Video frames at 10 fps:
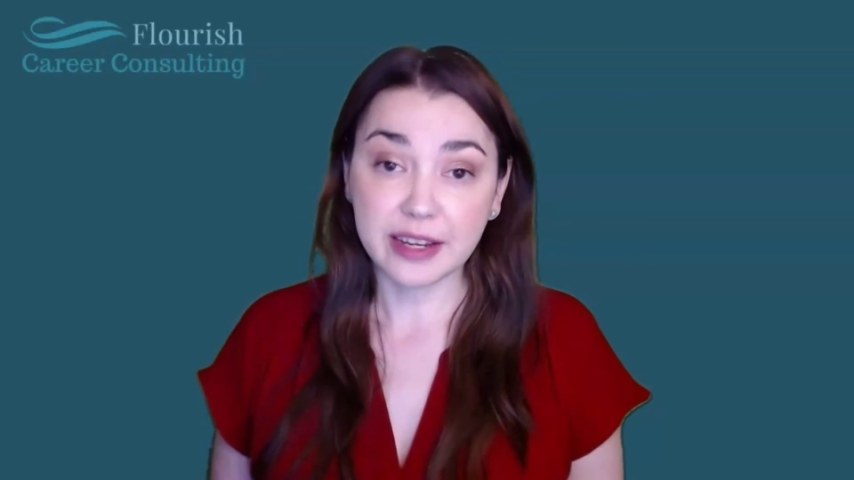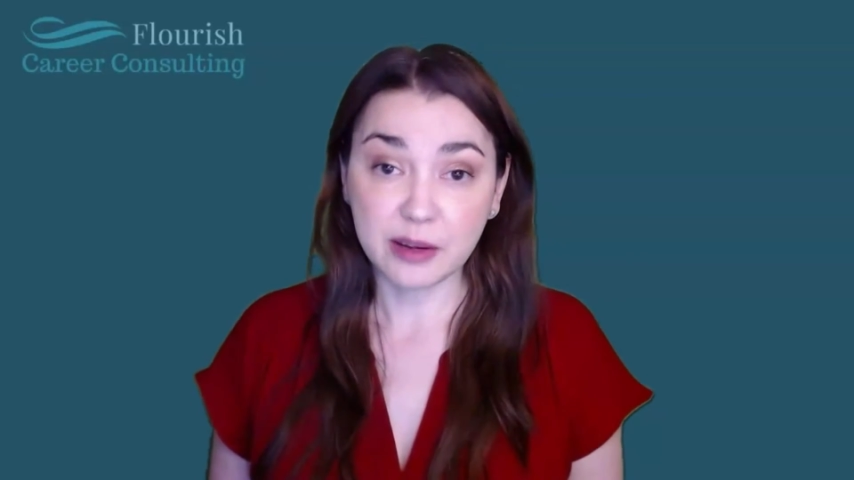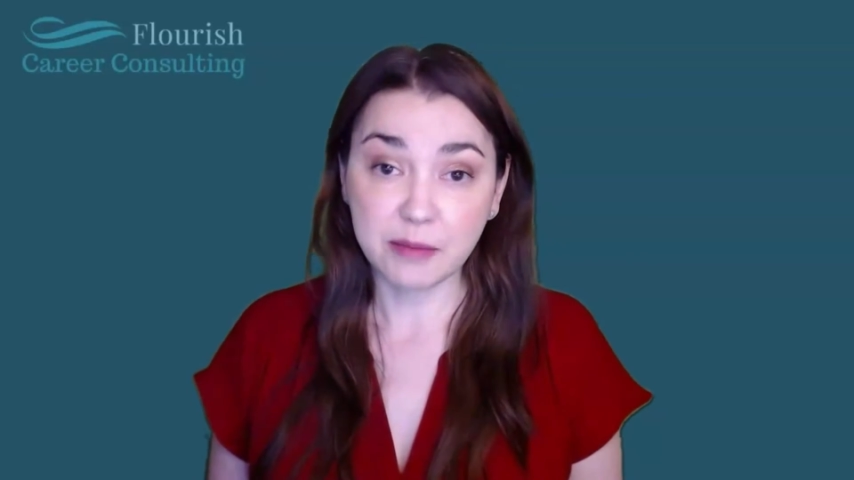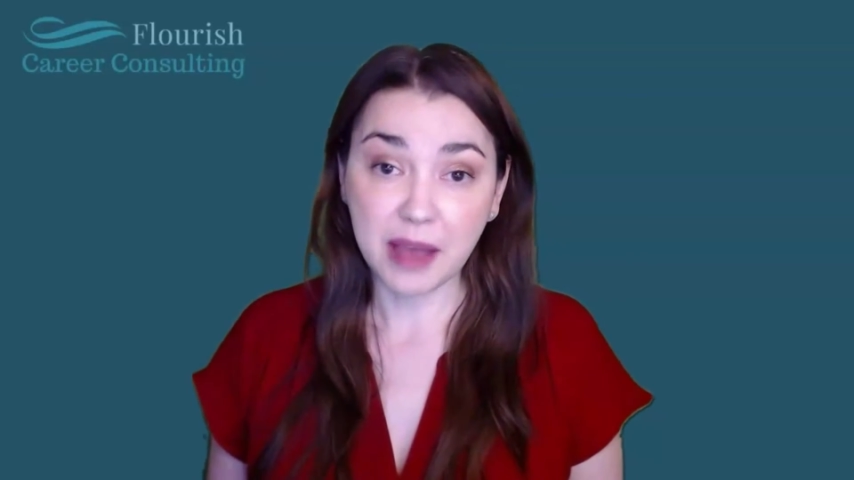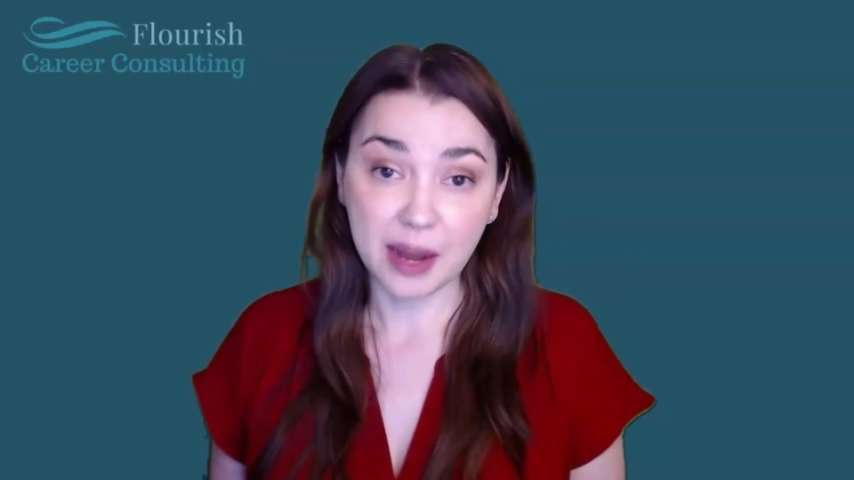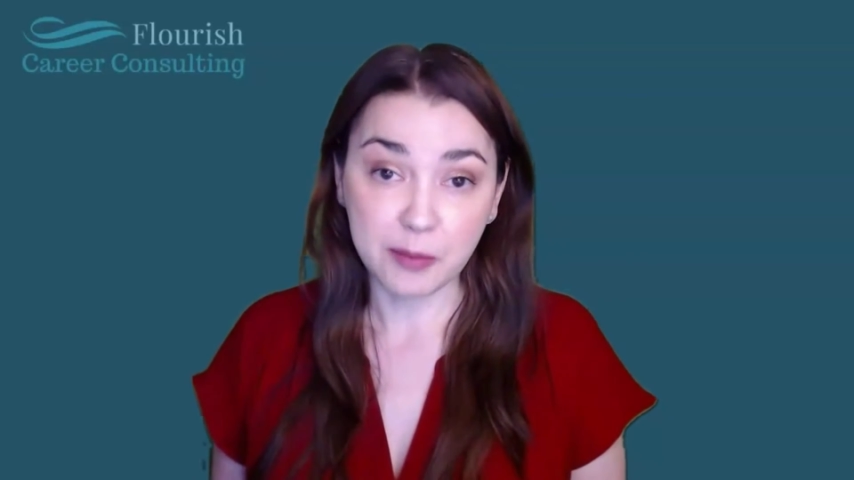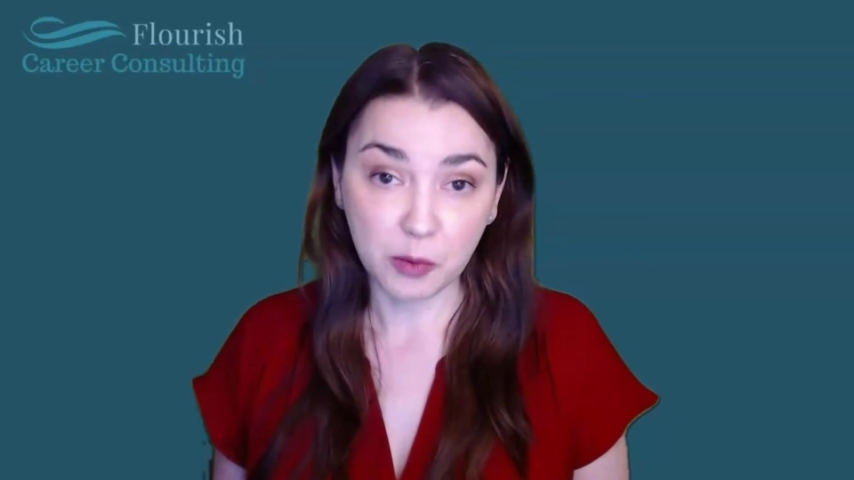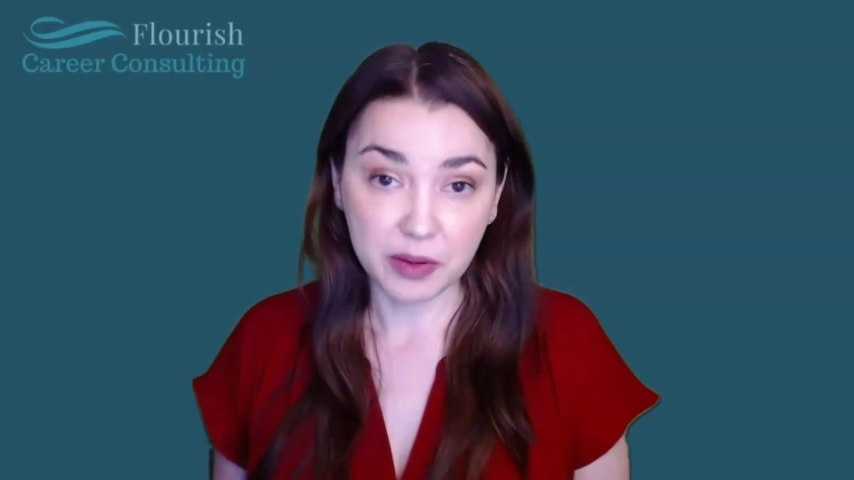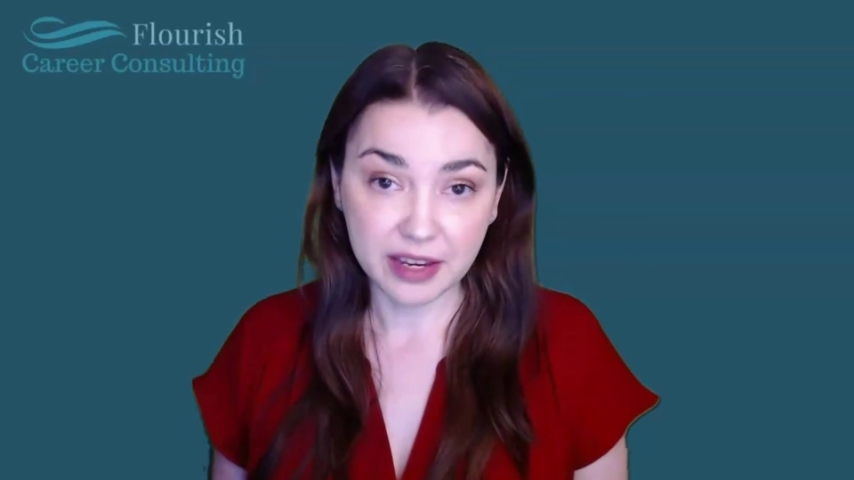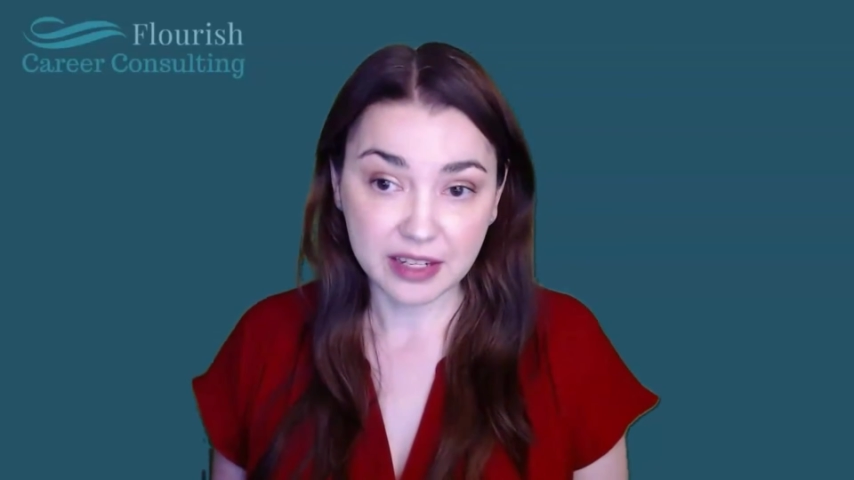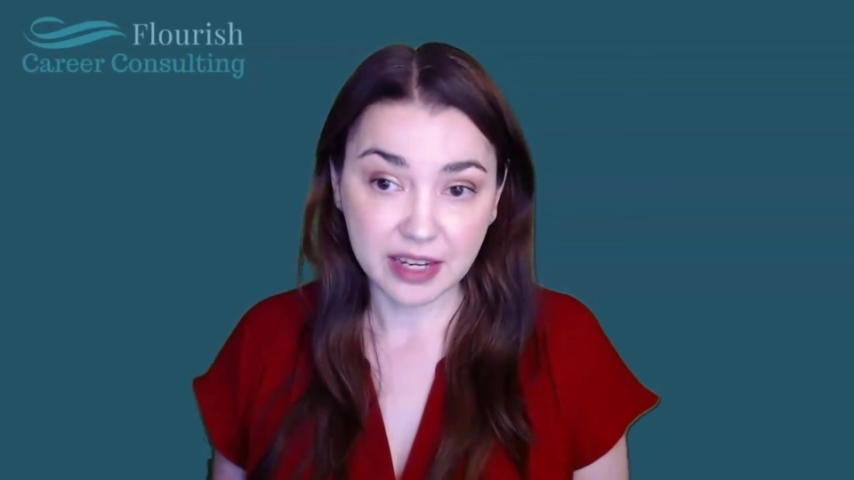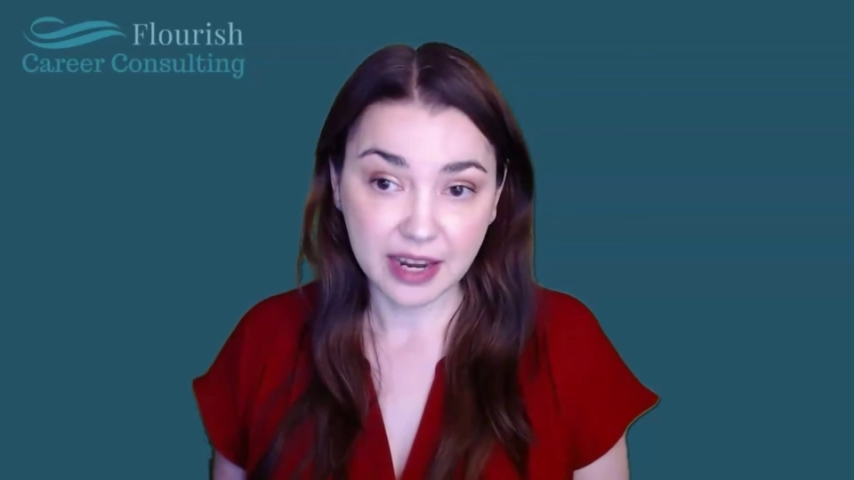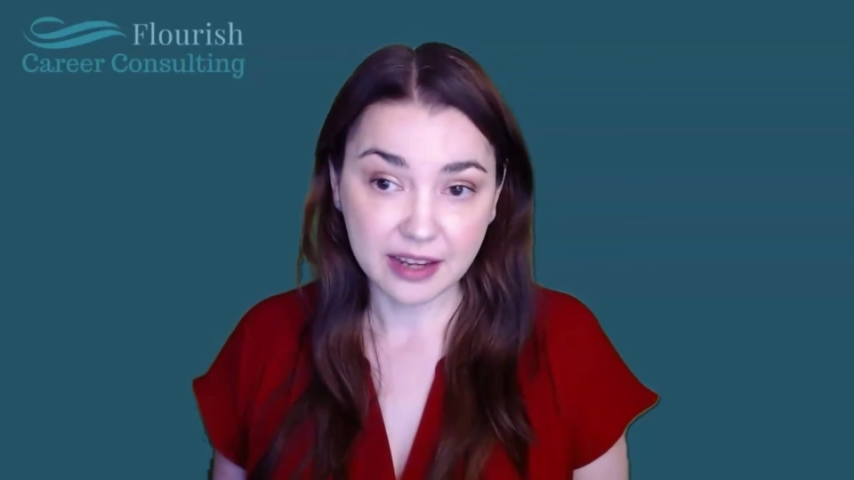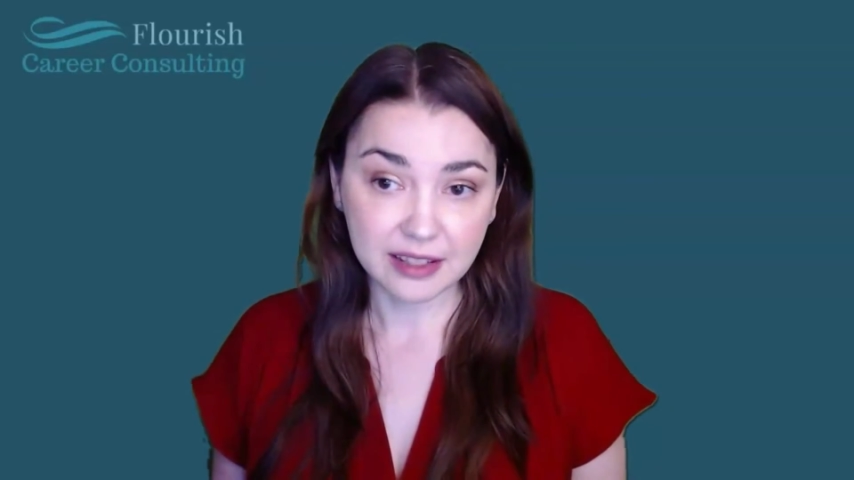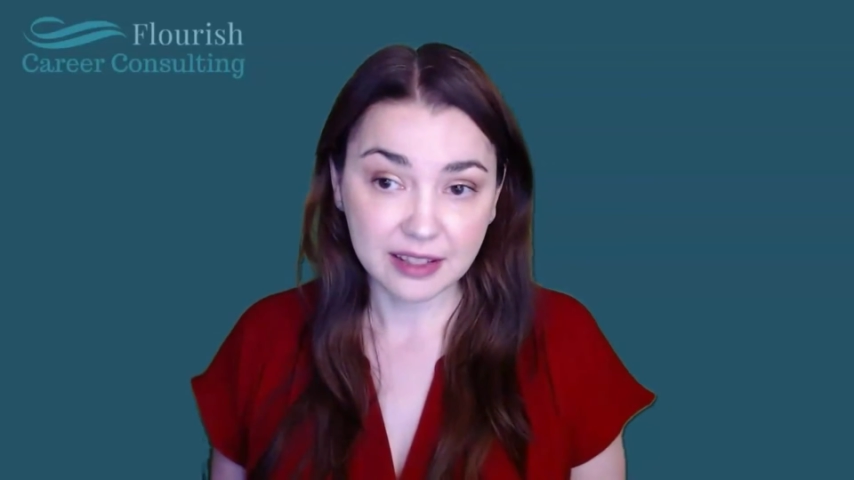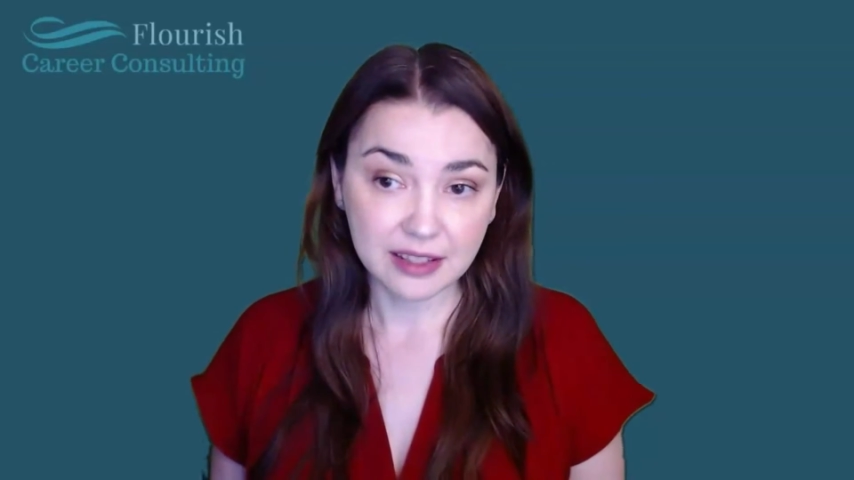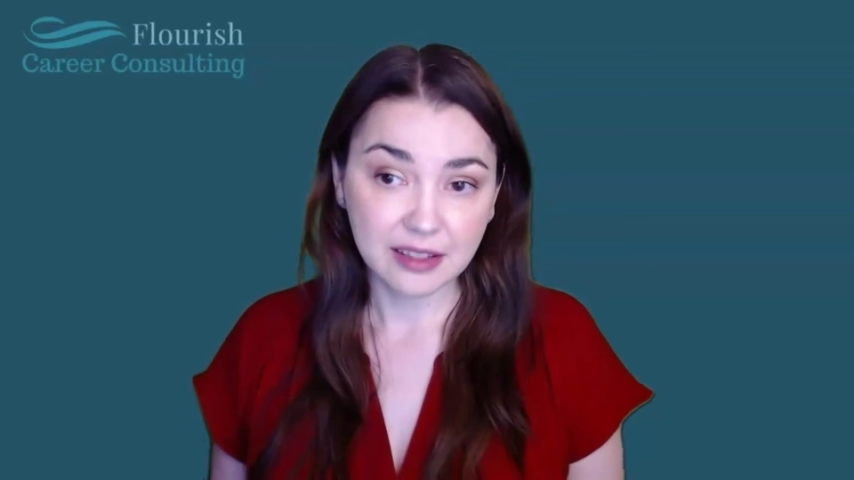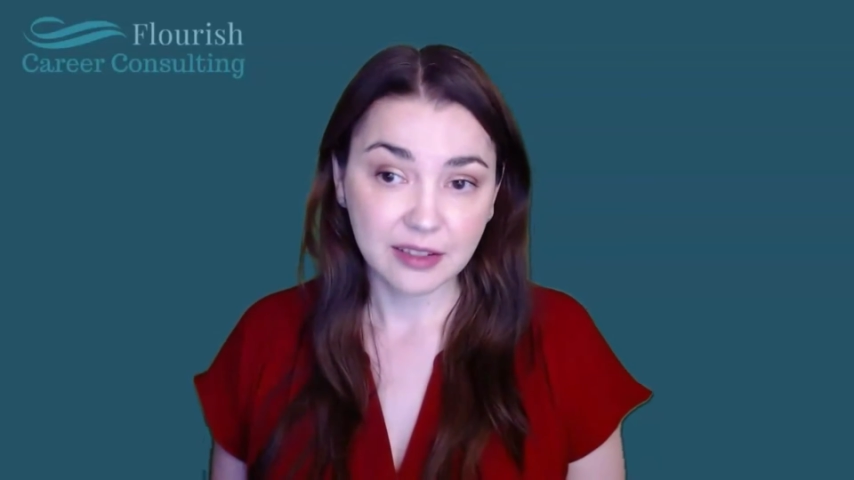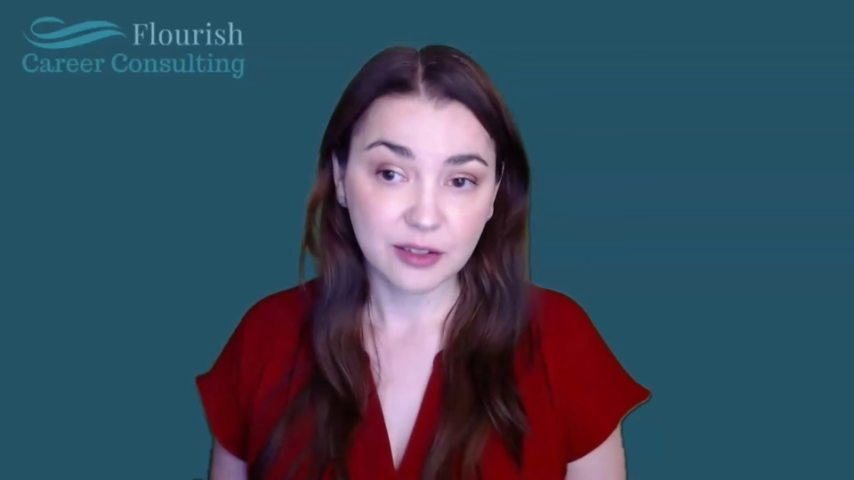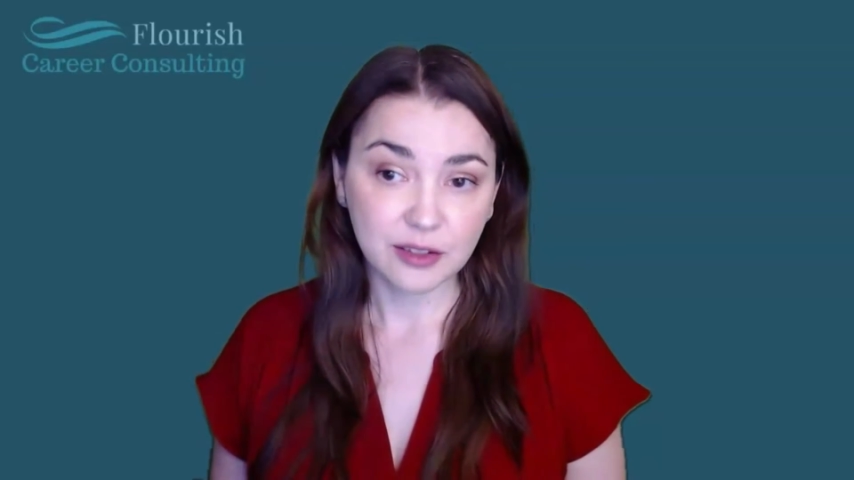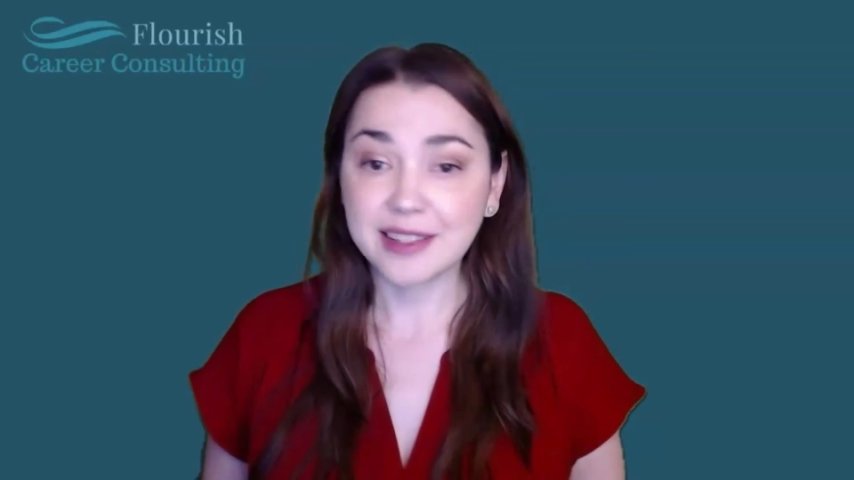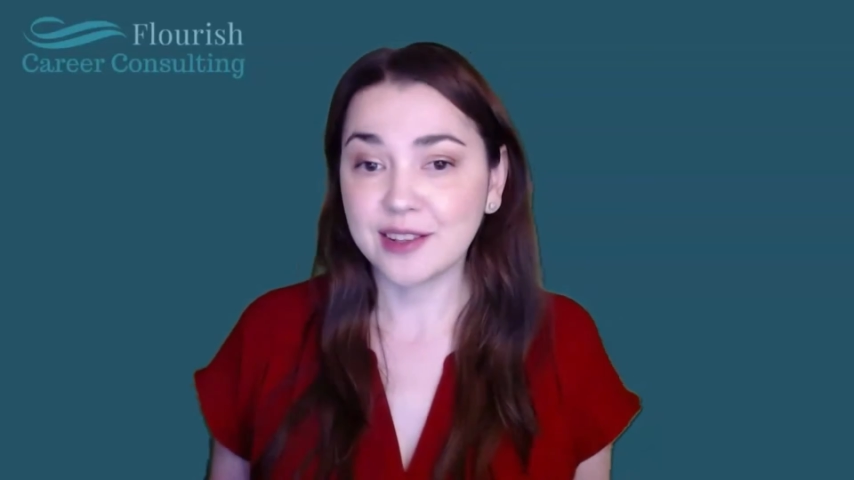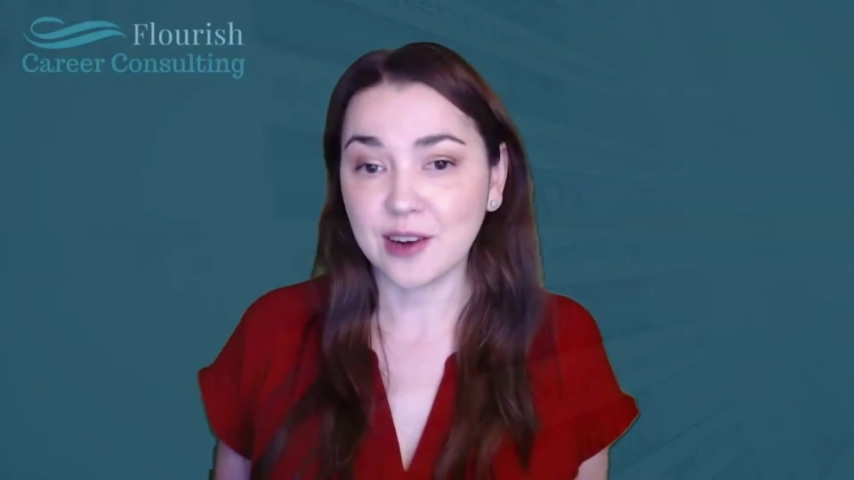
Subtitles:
incompatible with ATS. Chances